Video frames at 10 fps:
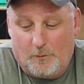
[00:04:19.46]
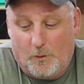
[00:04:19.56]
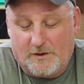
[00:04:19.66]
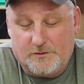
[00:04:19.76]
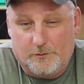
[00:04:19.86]

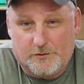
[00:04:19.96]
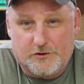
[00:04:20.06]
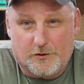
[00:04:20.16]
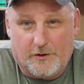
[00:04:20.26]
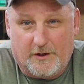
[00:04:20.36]
what tools
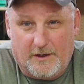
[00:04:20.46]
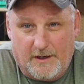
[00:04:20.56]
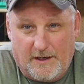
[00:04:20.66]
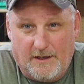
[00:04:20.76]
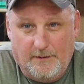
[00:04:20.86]
you're going to
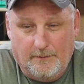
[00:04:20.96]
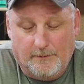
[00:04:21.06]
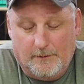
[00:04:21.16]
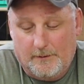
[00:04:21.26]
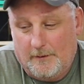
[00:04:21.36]
need.
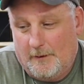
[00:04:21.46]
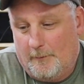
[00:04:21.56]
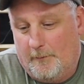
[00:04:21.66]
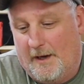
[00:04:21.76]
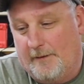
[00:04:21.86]

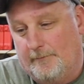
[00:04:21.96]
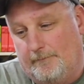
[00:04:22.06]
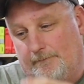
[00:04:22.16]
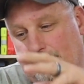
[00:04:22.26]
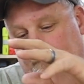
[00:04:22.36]
But
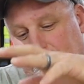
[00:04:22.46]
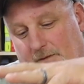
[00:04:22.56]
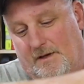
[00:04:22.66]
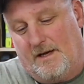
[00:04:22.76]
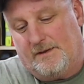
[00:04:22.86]

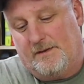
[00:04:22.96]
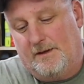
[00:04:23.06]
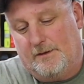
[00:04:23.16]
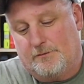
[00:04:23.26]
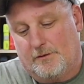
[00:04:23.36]
I got
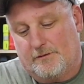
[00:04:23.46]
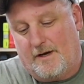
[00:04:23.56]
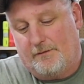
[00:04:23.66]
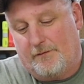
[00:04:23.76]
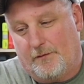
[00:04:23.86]
the drill
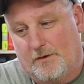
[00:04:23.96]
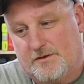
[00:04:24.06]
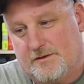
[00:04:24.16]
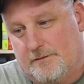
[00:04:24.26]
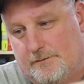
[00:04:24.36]
driver
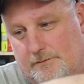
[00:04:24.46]
first,